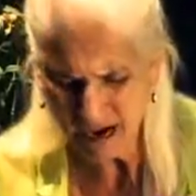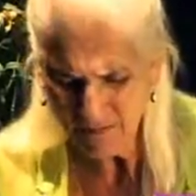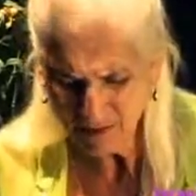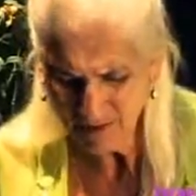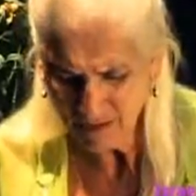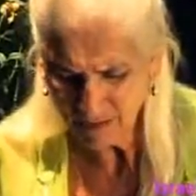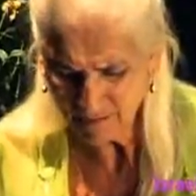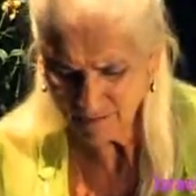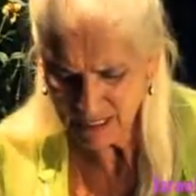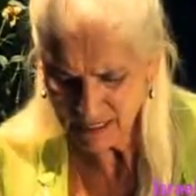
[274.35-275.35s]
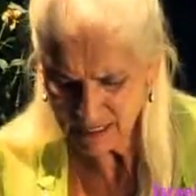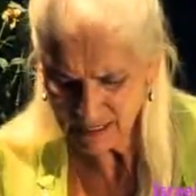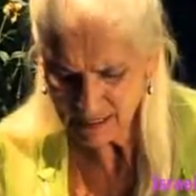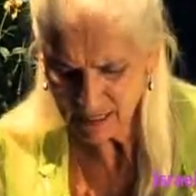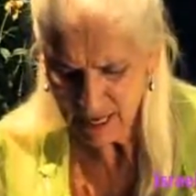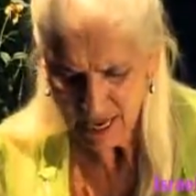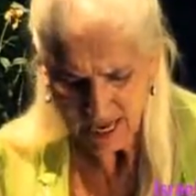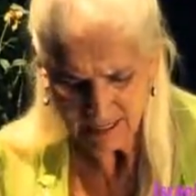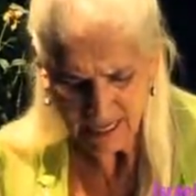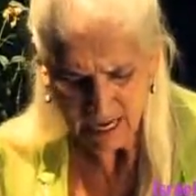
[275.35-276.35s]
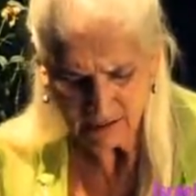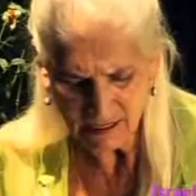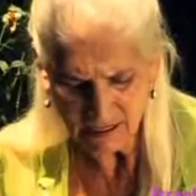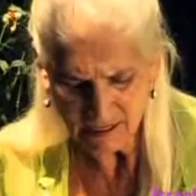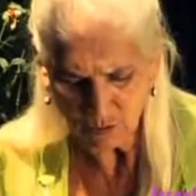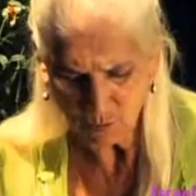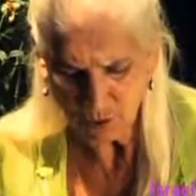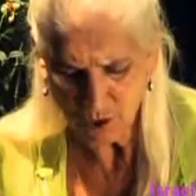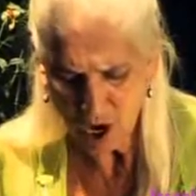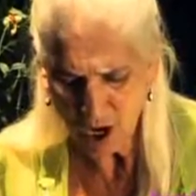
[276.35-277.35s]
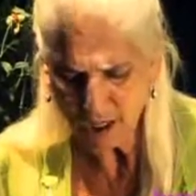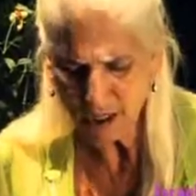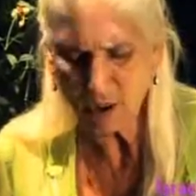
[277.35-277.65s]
everything that fights us and tells us that we're not